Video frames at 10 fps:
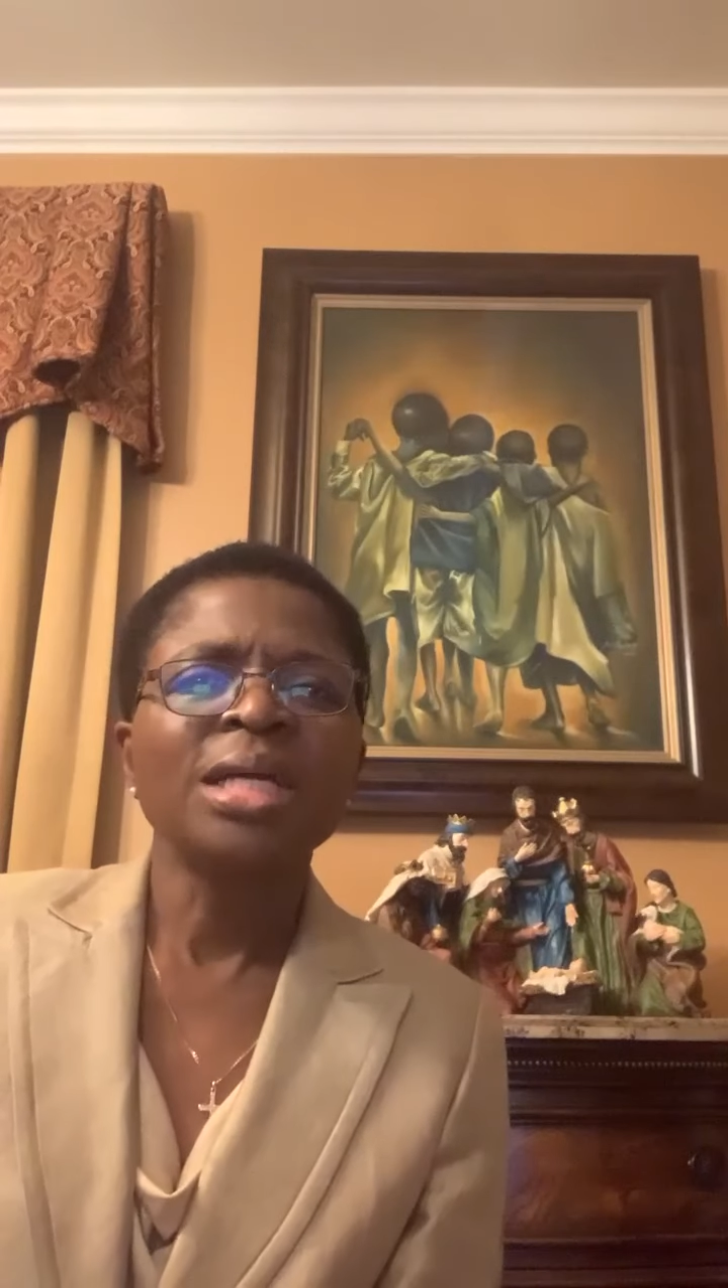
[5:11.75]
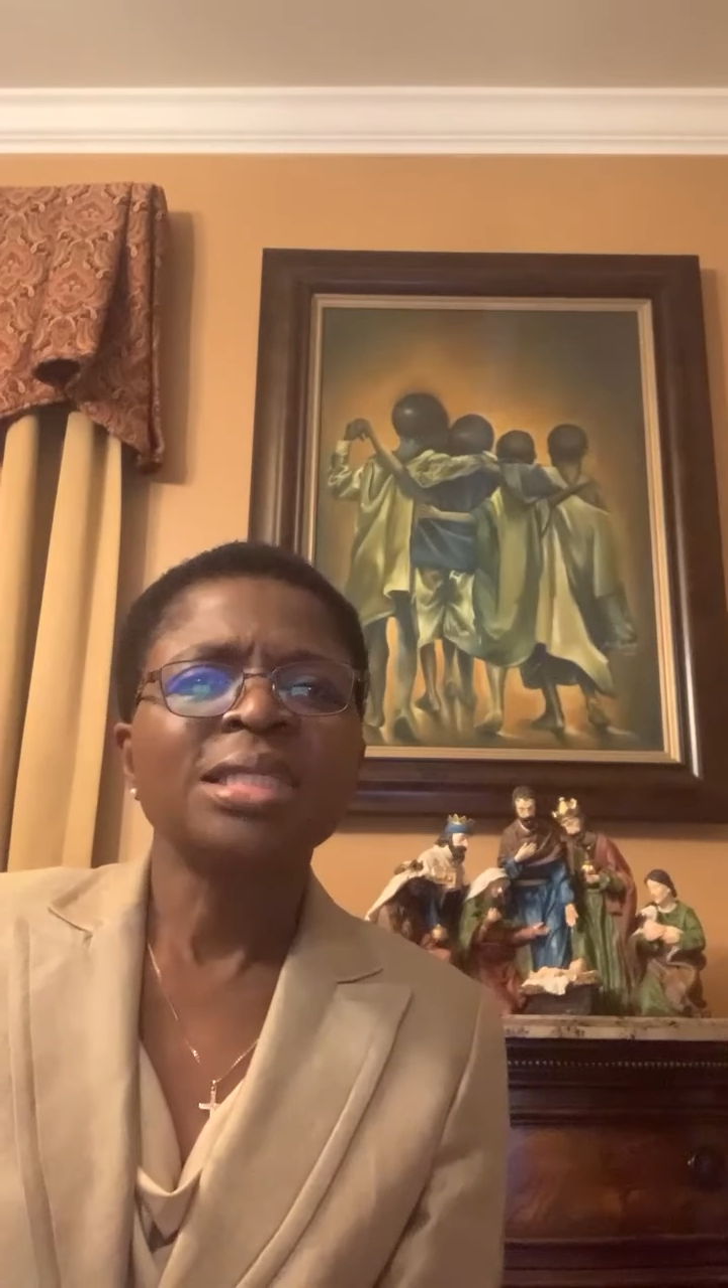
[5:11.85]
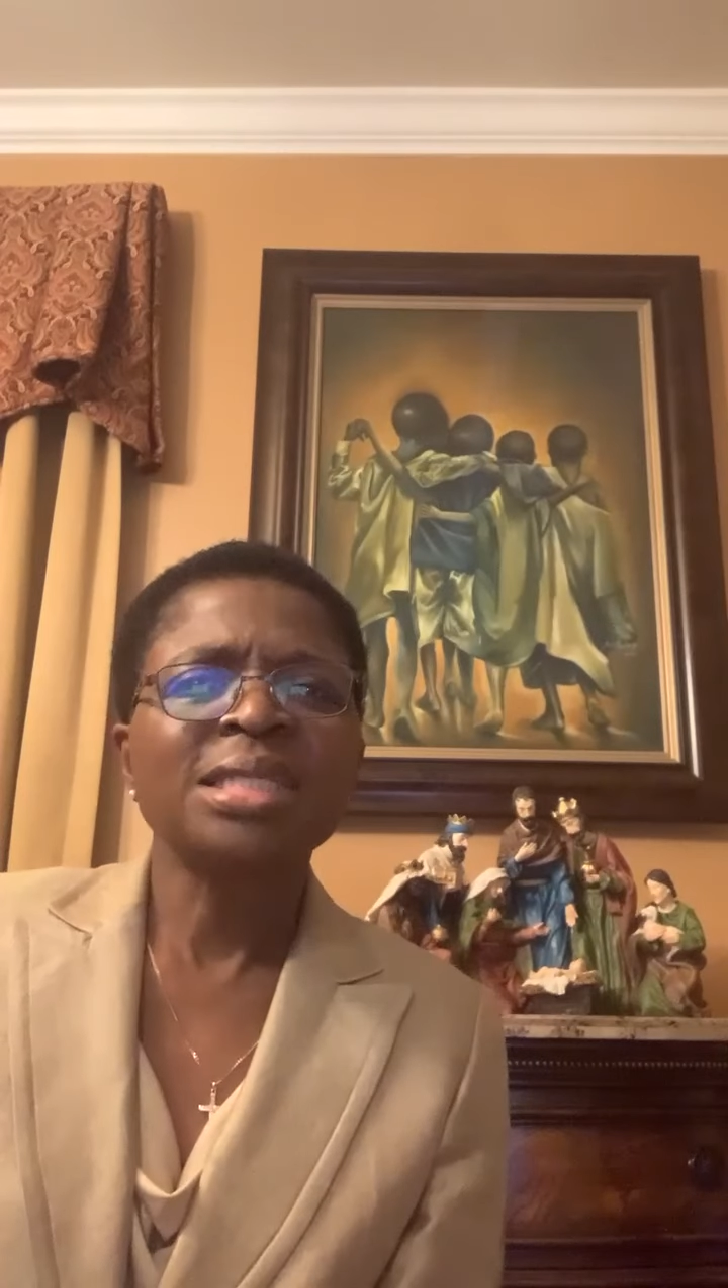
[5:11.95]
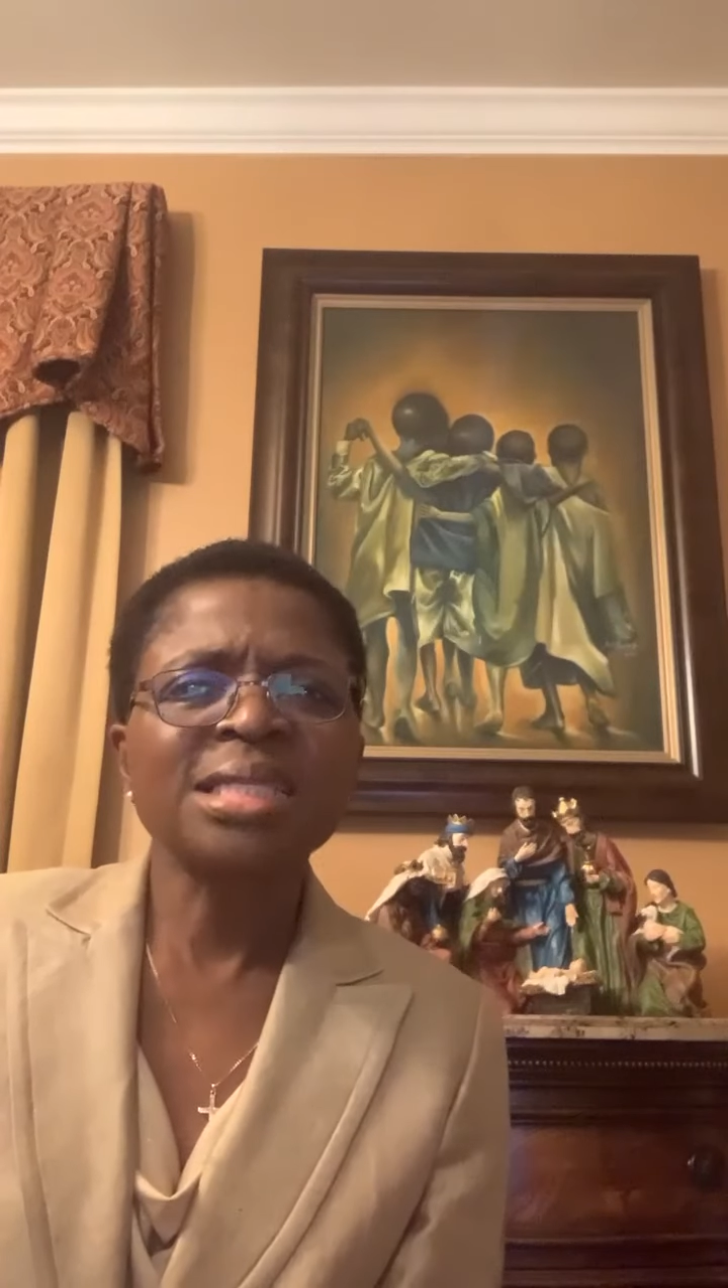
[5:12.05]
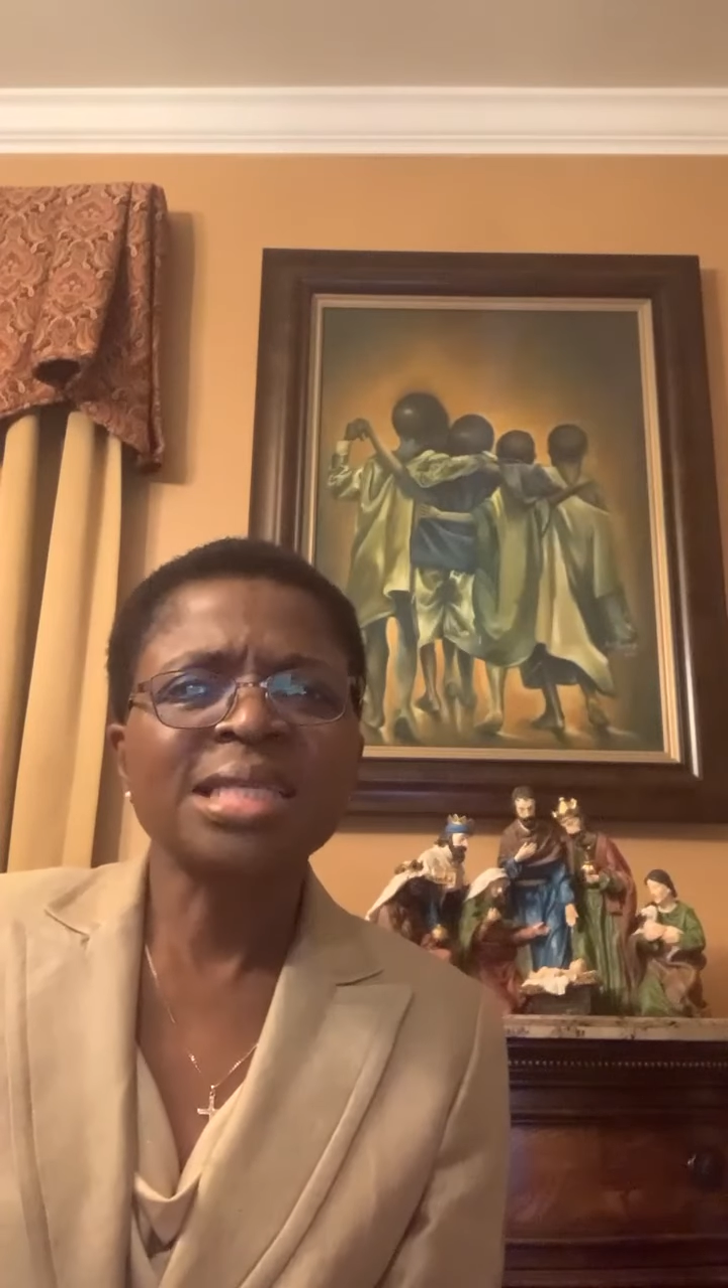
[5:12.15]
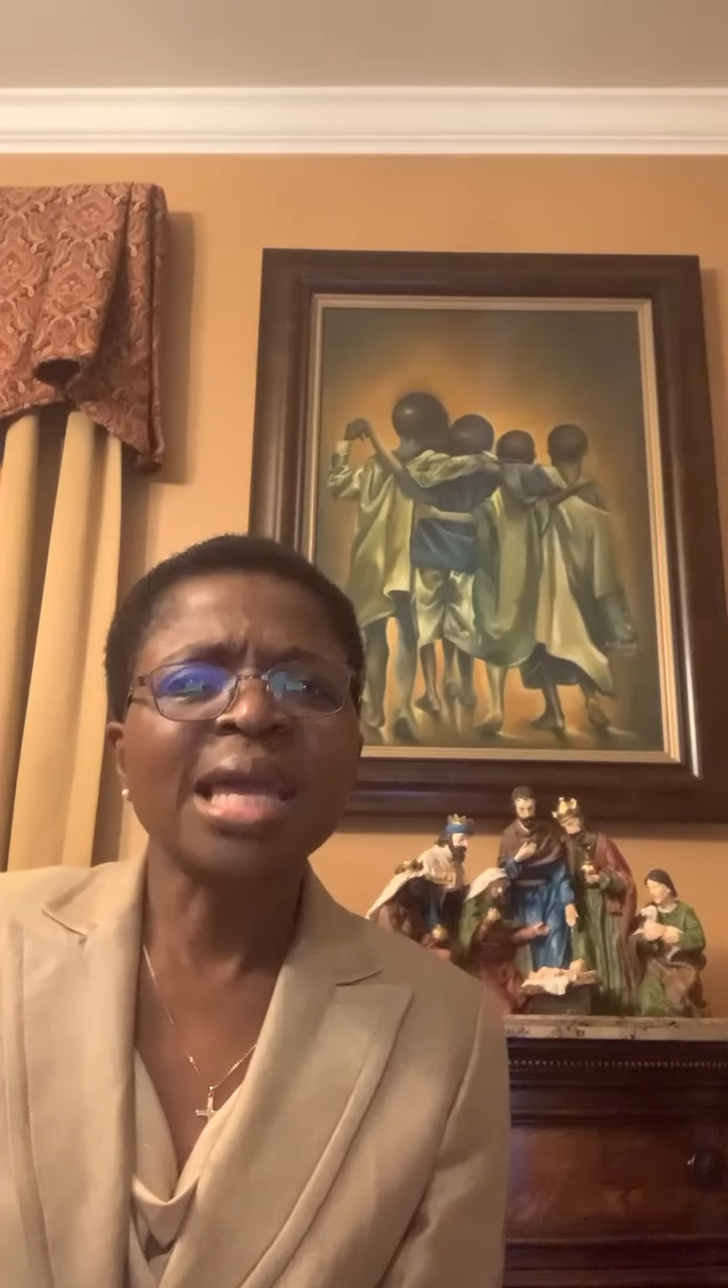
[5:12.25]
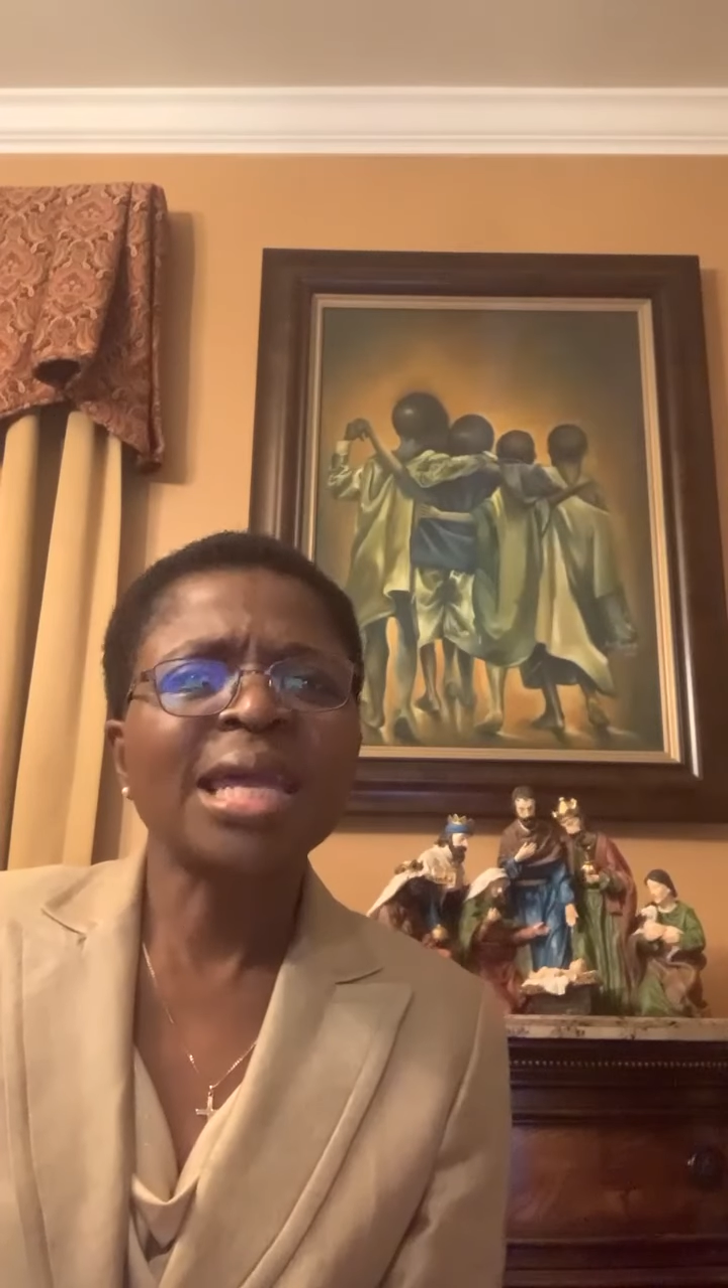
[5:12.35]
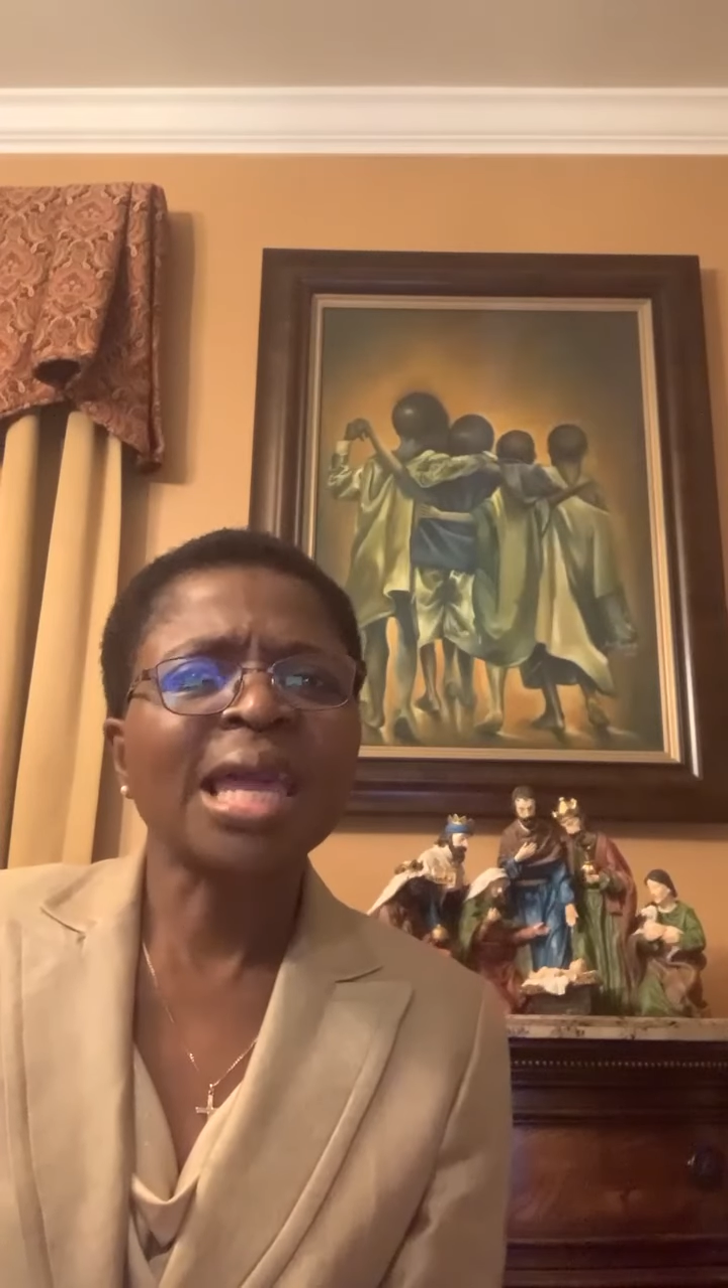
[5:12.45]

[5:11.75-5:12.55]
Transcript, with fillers: to take